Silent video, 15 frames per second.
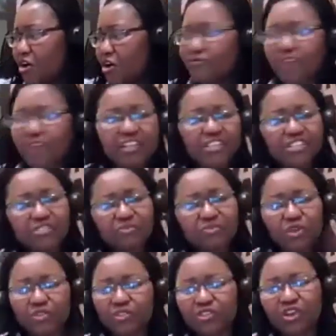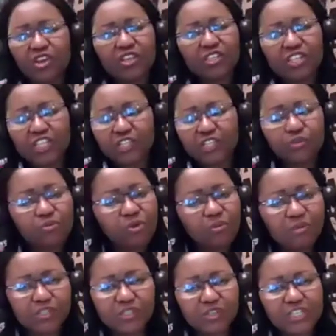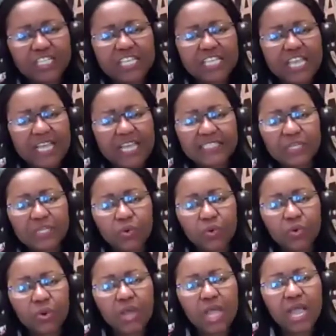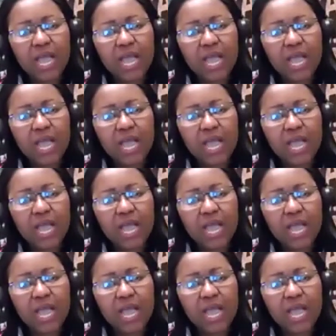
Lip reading: convention was done in Ogbomoso years ago,